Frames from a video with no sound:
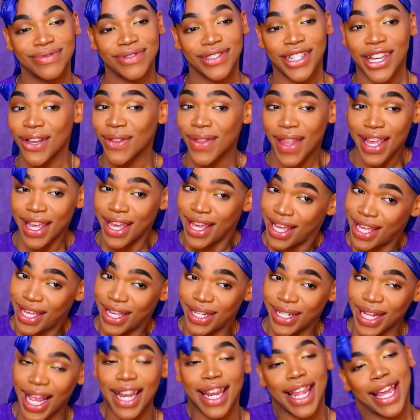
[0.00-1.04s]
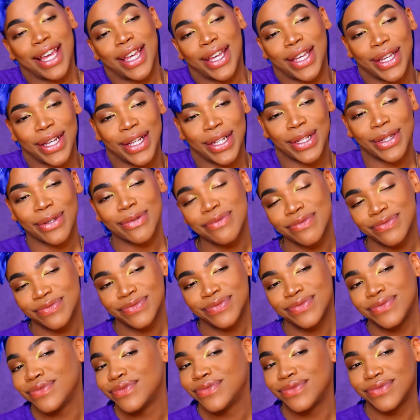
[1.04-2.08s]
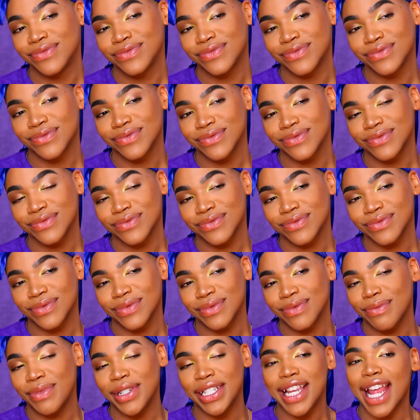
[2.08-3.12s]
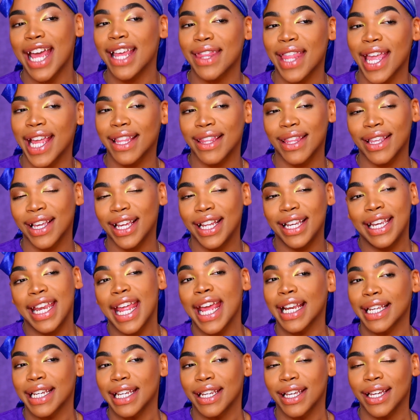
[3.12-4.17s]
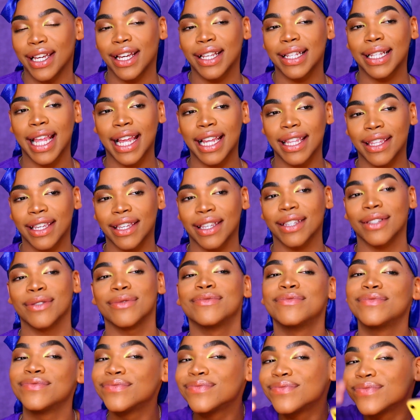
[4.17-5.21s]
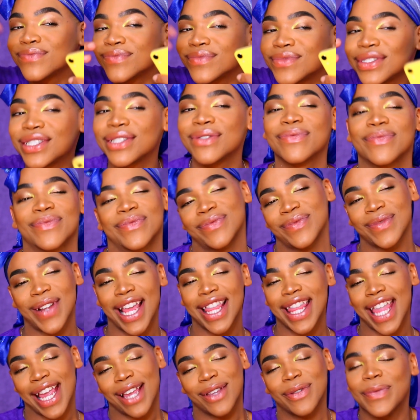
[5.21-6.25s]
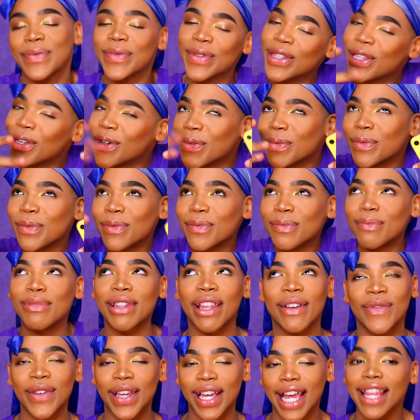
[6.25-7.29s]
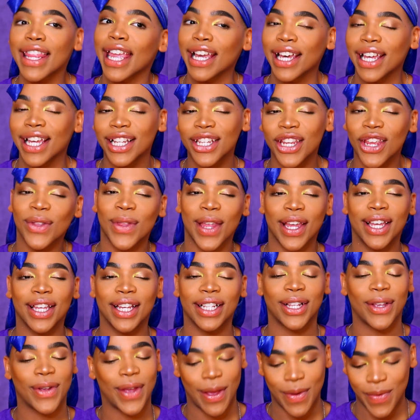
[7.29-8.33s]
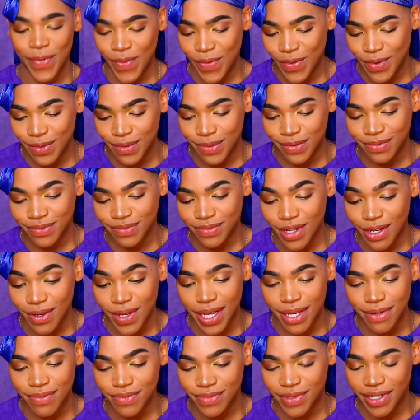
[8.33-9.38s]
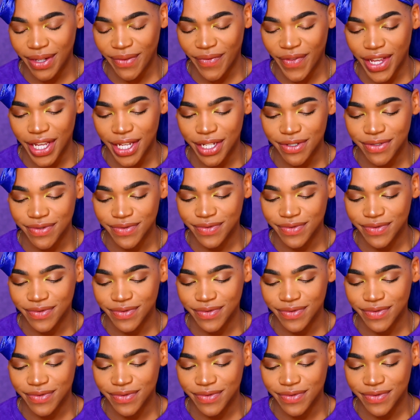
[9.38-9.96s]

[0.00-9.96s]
don't like hugs? I like hugs. But not like the connecting hugs, like I like the blood fuck. I like hugs. You don't like hugs? Okay. Okay, that's fine.